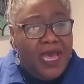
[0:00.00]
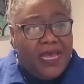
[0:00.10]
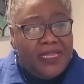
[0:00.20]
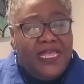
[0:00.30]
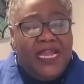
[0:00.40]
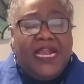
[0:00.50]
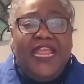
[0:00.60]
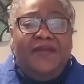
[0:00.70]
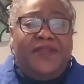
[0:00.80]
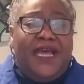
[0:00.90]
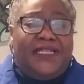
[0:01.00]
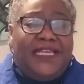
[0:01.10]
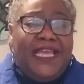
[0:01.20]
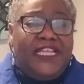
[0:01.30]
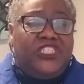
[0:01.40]
They claim that
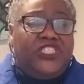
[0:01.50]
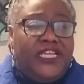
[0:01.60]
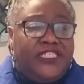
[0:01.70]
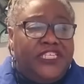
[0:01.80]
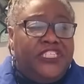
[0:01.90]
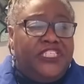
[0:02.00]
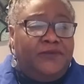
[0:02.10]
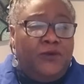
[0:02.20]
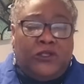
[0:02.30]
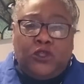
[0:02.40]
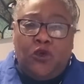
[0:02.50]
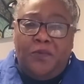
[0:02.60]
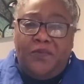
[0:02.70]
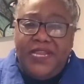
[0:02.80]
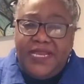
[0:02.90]
ancient Egypt was
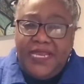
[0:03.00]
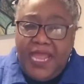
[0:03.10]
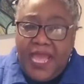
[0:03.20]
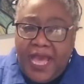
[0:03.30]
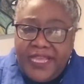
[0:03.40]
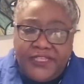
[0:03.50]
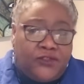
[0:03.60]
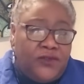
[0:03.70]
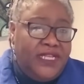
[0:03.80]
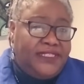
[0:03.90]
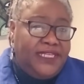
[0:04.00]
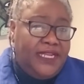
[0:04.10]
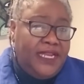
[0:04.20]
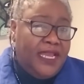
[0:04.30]
completely isolated